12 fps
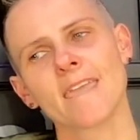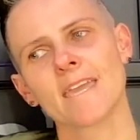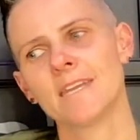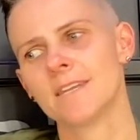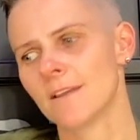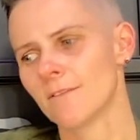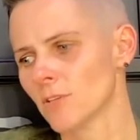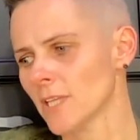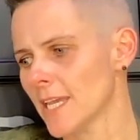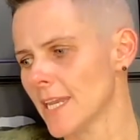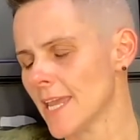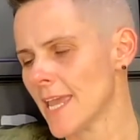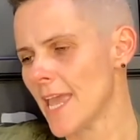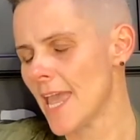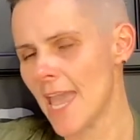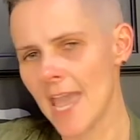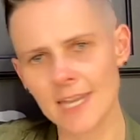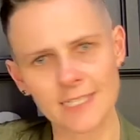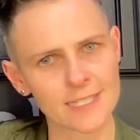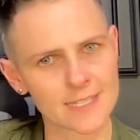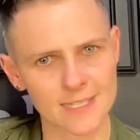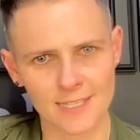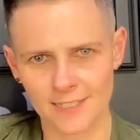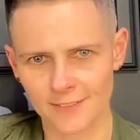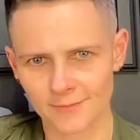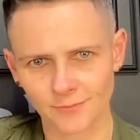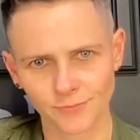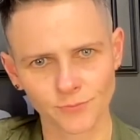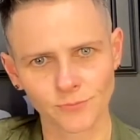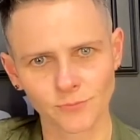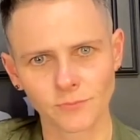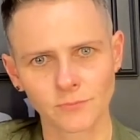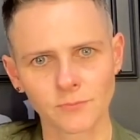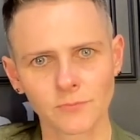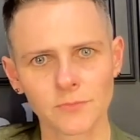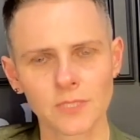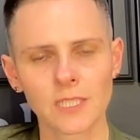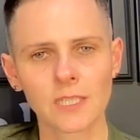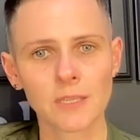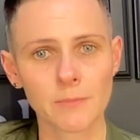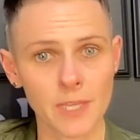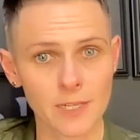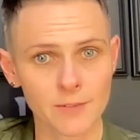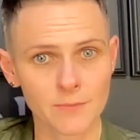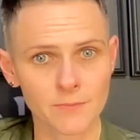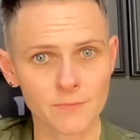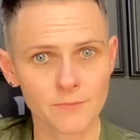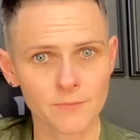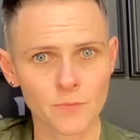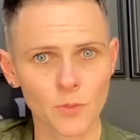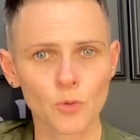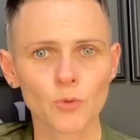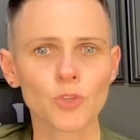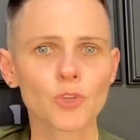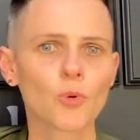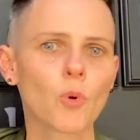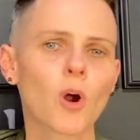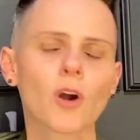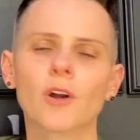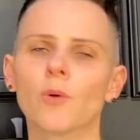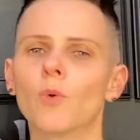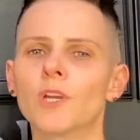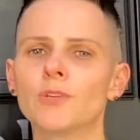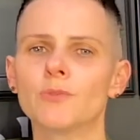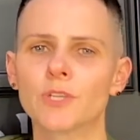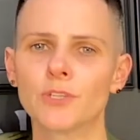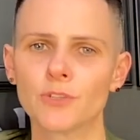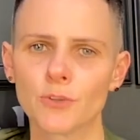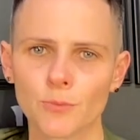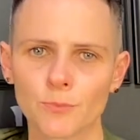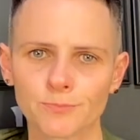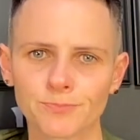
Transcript: and never let anything limit who you are and what you can do.